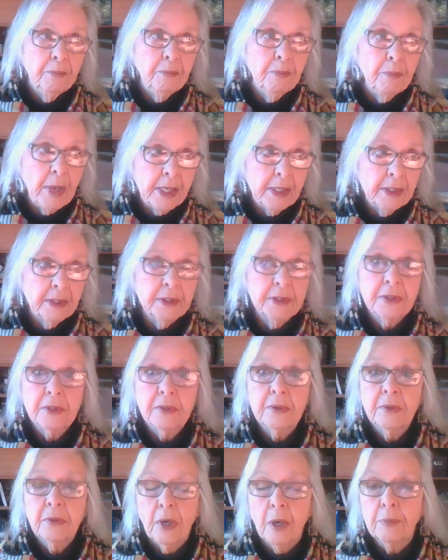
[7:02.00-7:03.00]
males
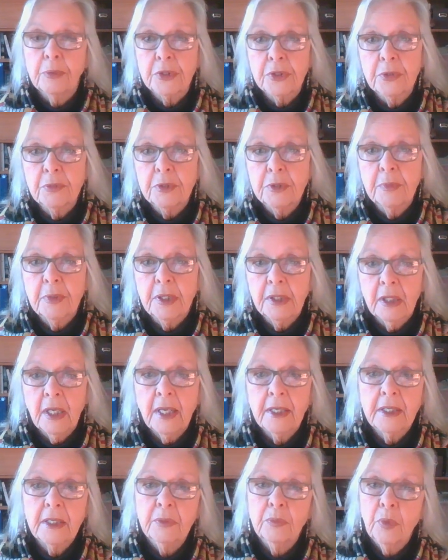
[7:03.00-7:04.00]
are presumed to be
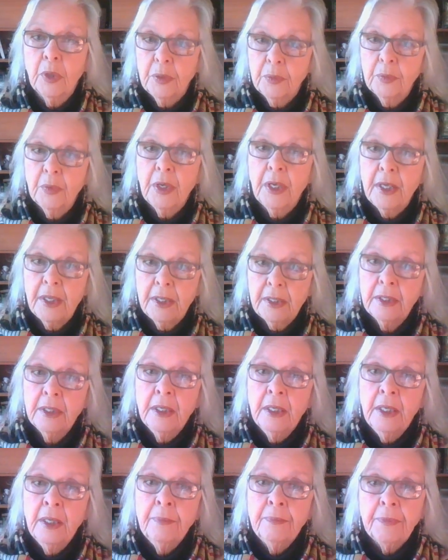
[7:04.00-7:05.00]
alike in one way
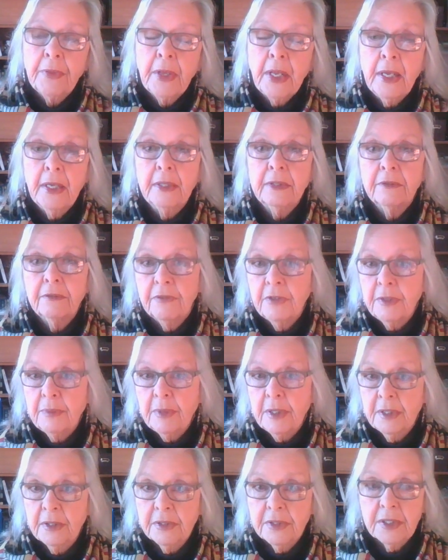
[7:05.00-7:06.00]
and
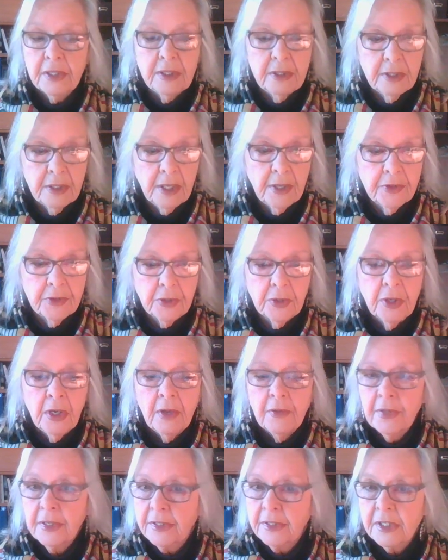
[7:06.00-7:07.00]
females in another.
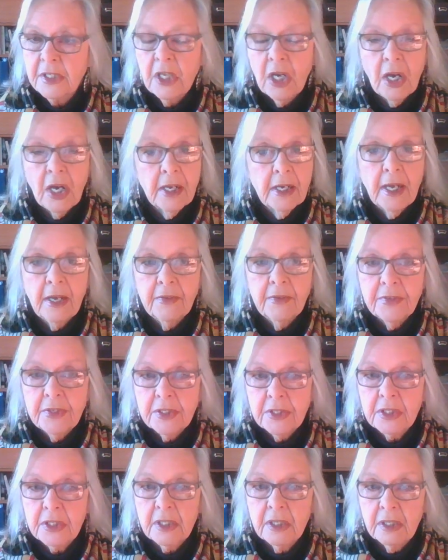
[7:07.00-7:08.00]
That's not how
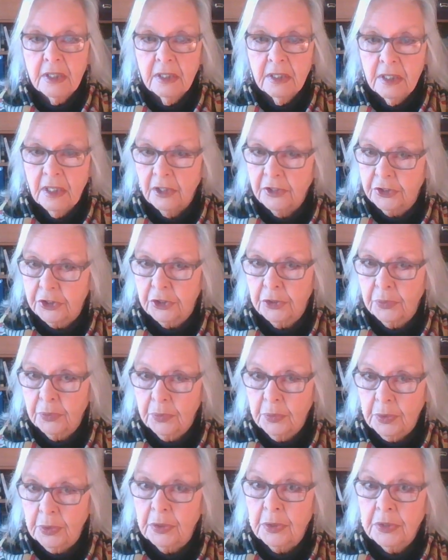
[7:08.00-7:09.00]
this culture
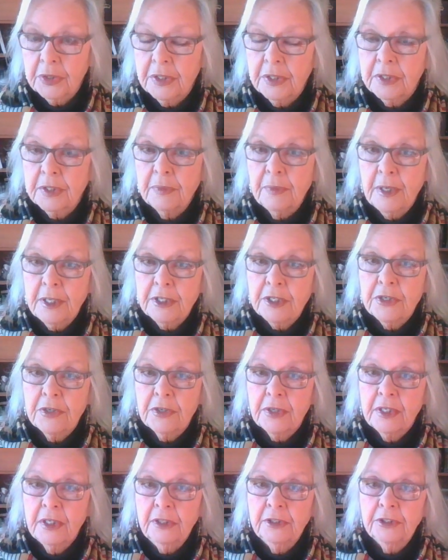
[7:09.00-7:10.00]
works, this
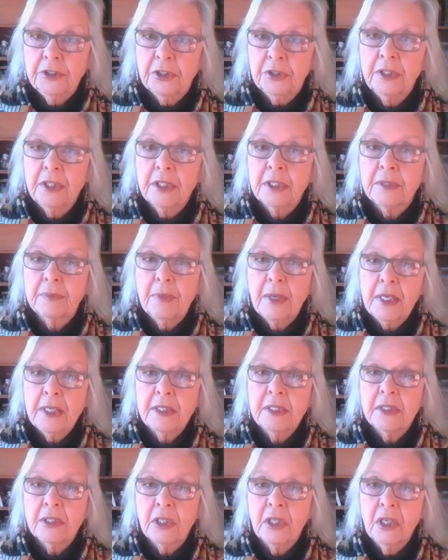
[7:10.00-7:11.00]
imaginary culture. It's
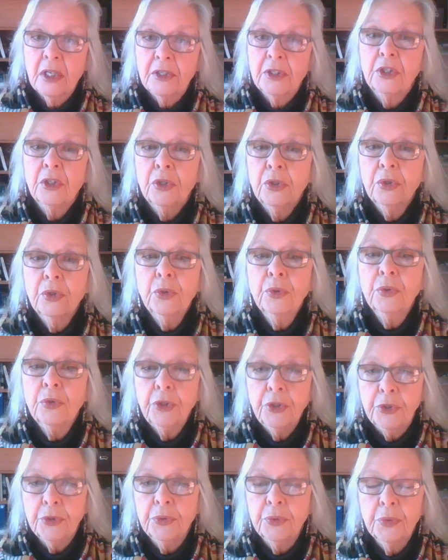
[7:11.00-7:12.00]
based on who
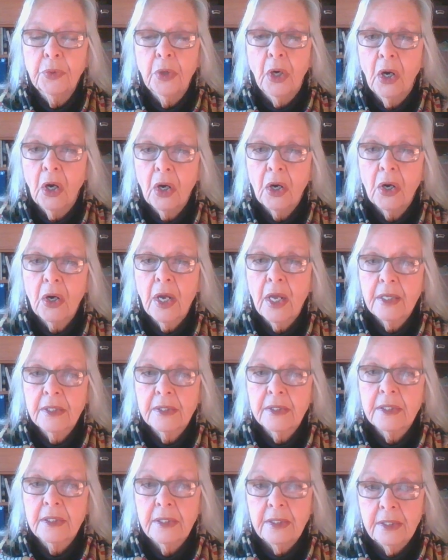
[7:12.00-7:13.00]
you are
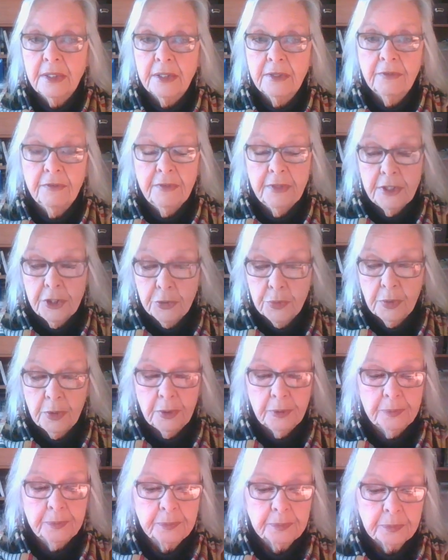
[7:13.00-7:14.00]
as an
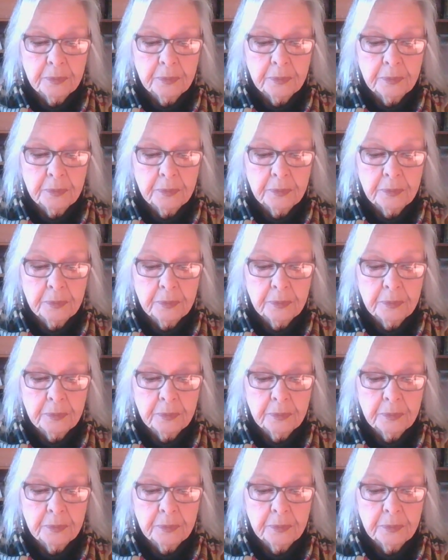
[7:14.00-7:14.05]
individual.